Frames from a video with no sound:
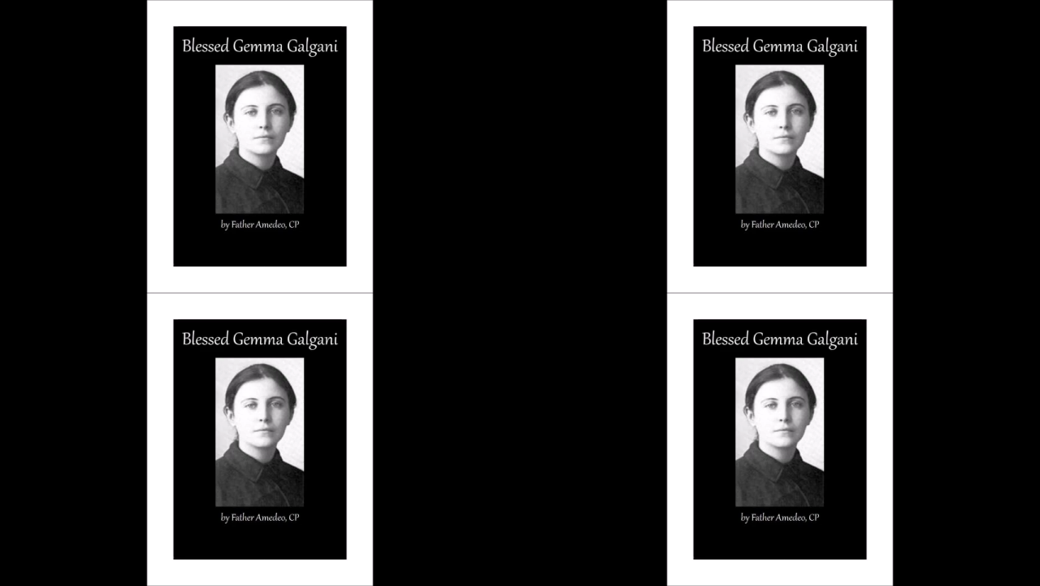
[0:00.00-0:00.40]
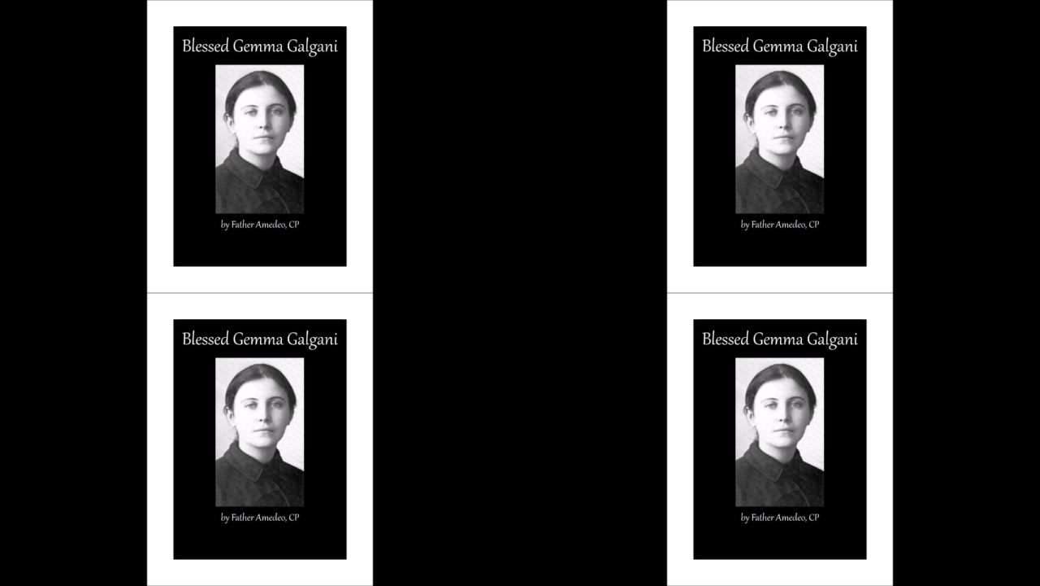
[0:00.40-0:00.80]

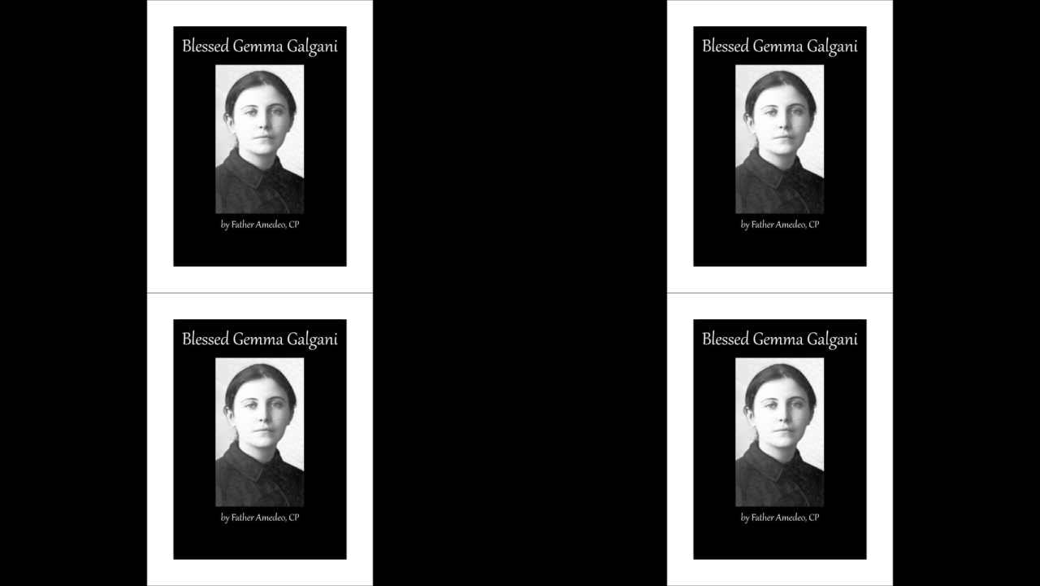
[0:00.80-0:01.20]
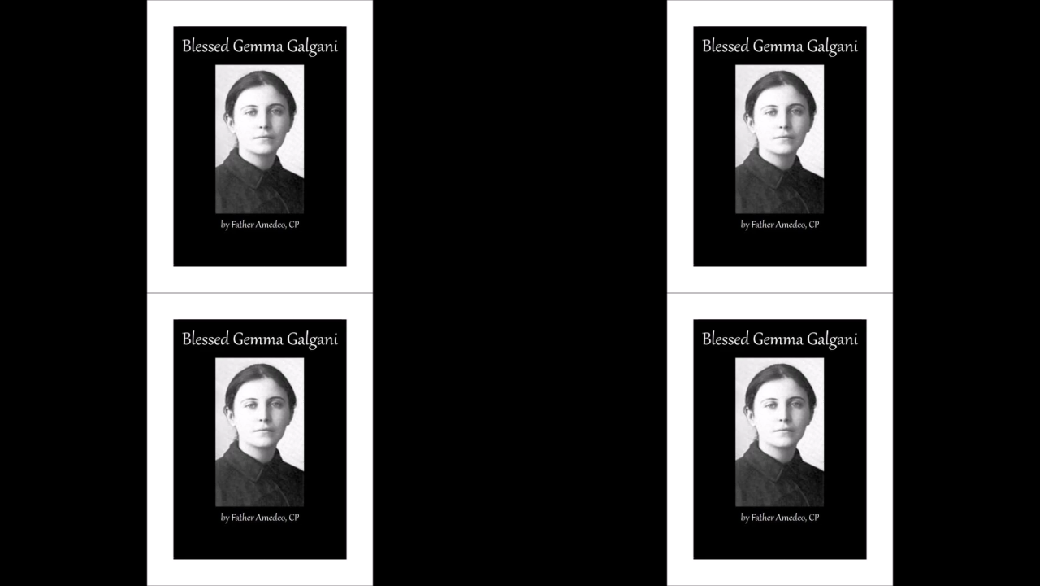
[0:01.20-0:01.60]

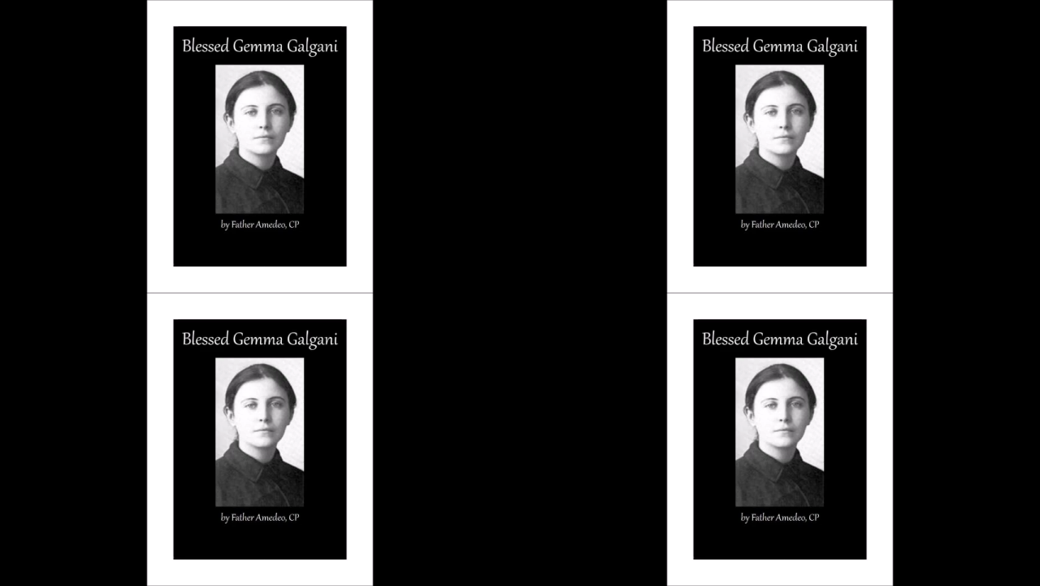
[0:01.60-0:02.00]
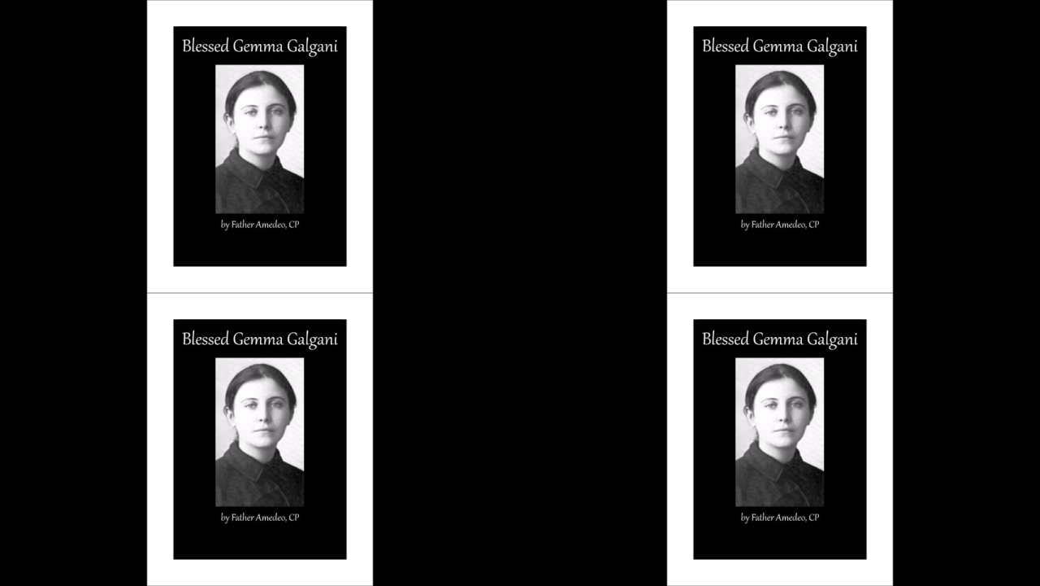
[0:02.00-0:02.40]

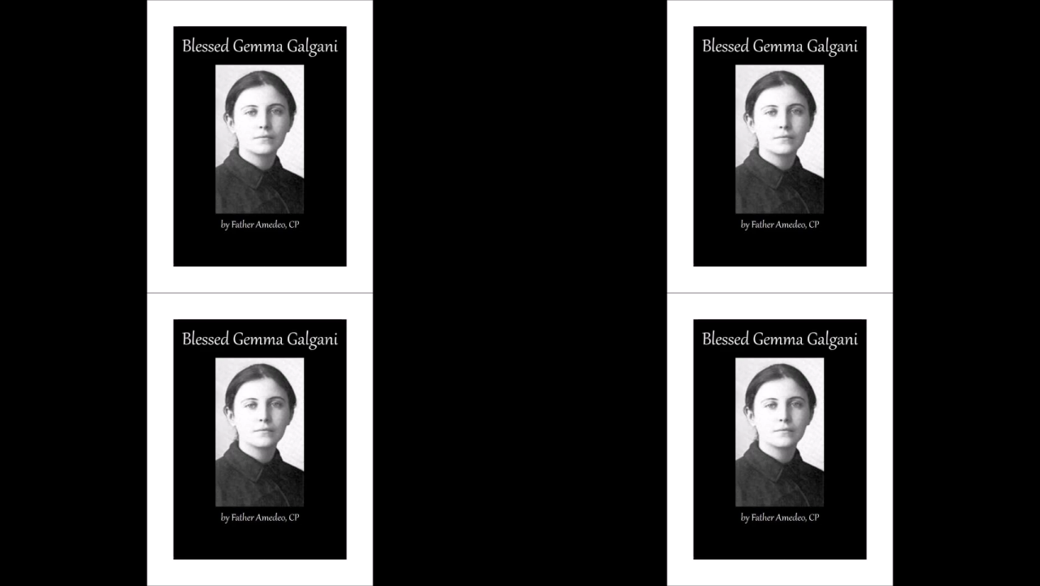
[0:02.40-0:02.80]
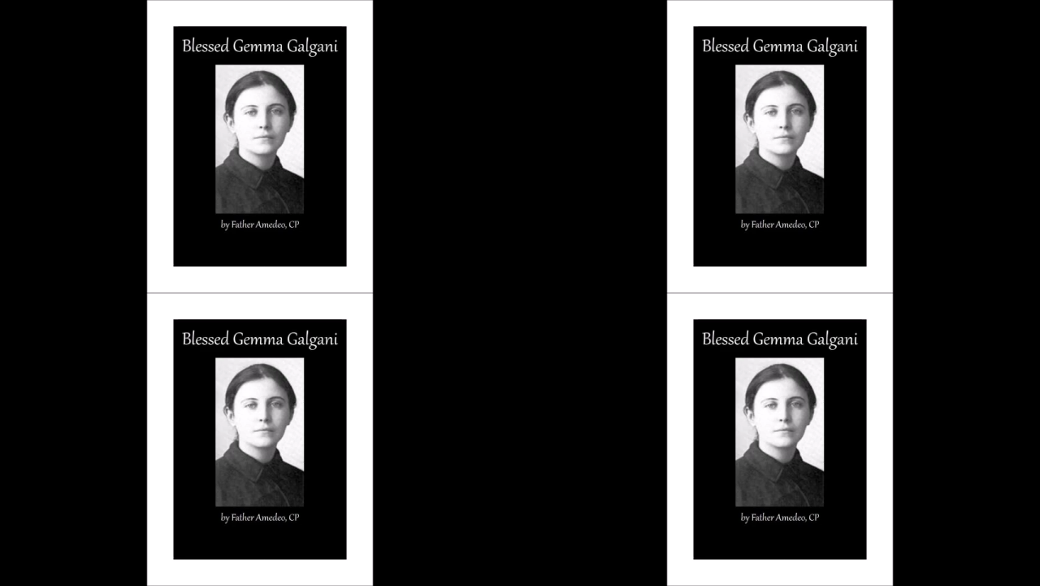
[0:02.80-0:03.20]

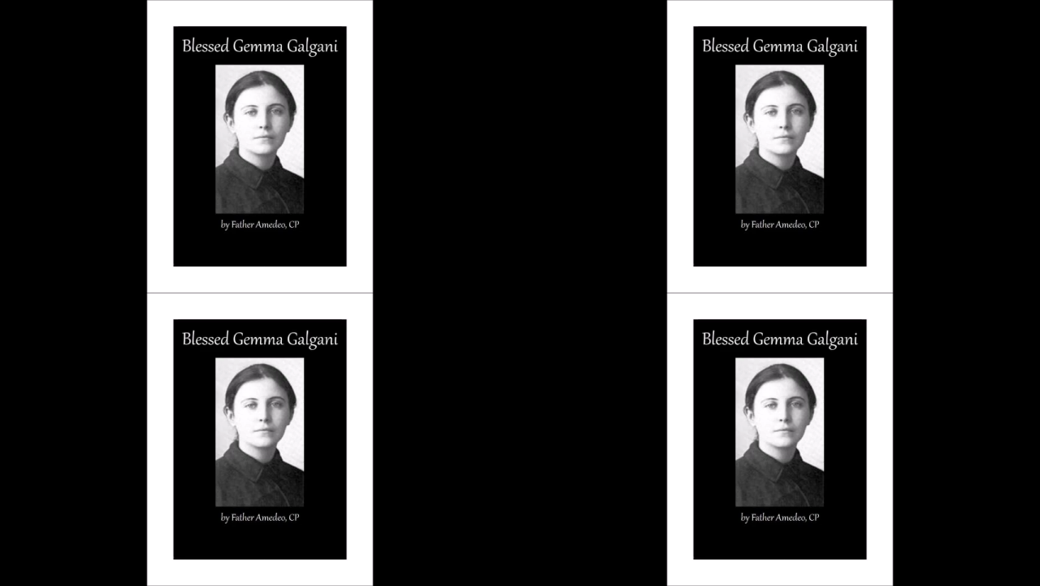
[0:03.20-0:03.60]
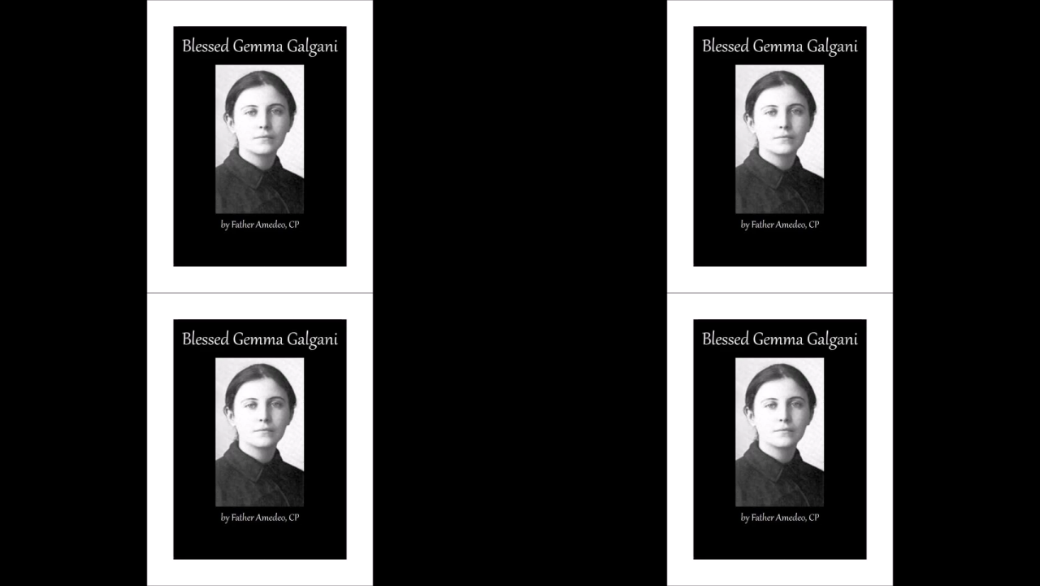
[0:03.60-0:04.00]

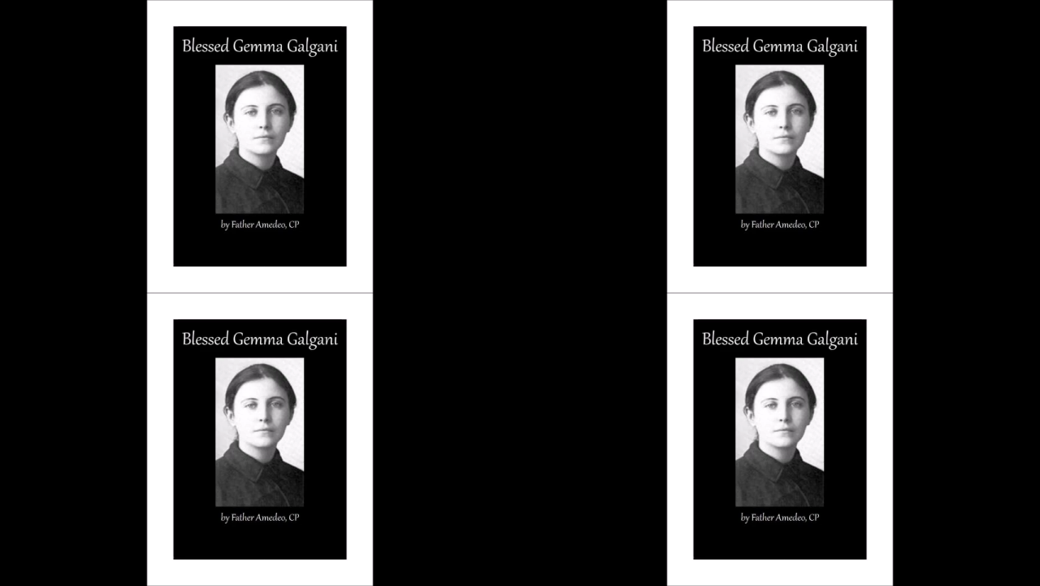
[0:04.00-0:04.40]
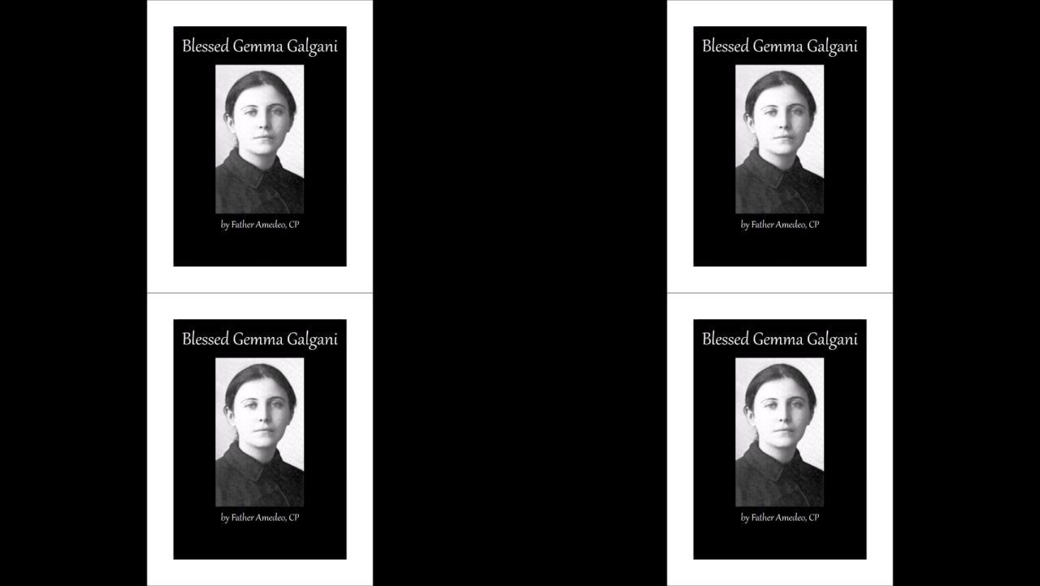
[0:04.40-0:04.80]

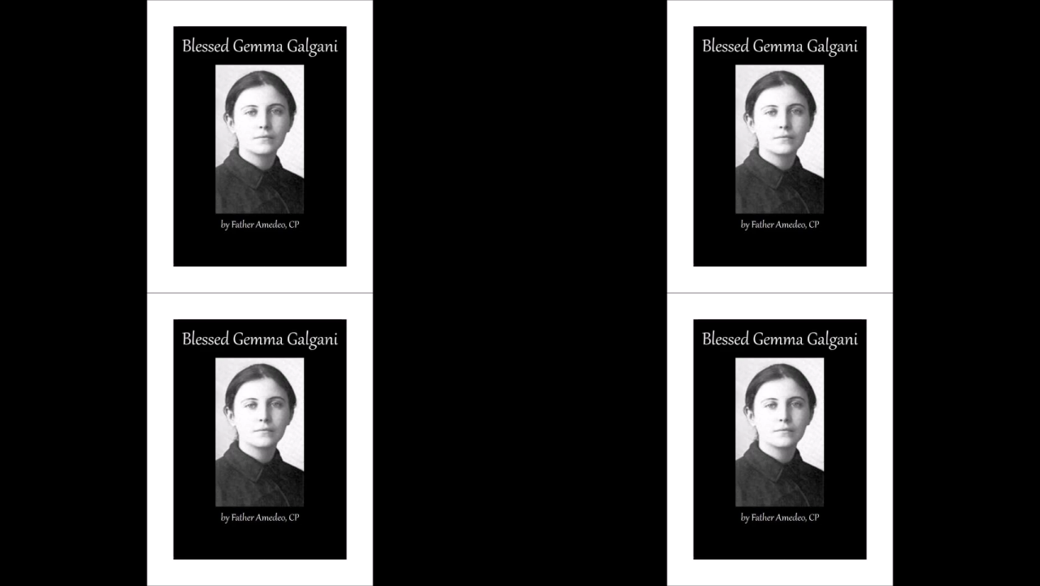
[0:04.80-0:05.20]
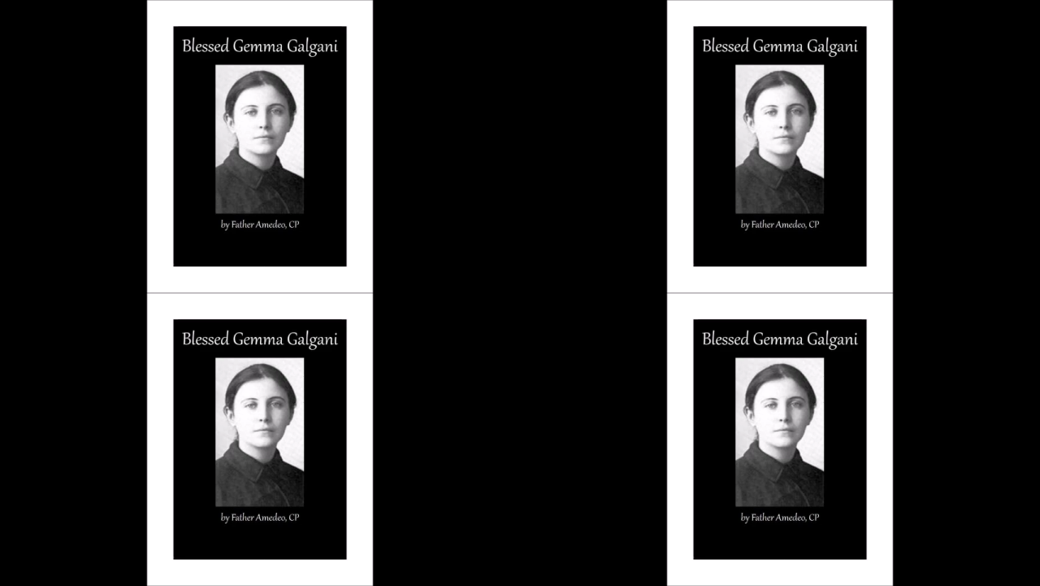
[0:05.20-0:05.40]
This is a still picture; no speech is visible.